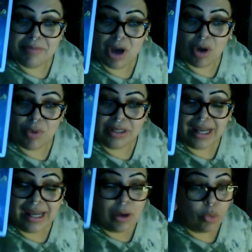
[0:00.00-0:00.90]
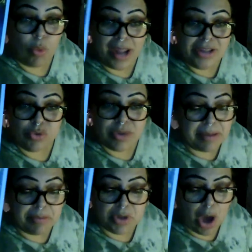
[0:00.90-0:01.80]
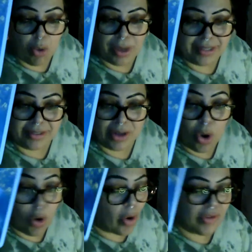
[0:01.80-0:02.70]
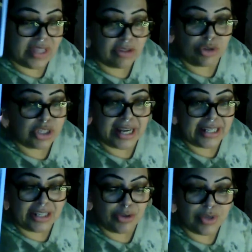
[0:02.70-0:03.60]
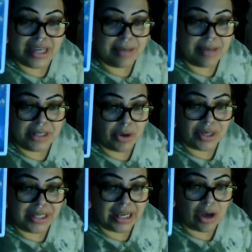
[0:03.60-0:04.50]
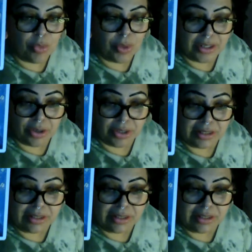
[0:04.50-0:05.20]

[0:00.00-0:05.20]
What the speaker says: going, when you keep going, on the other side of you keeping on the going on.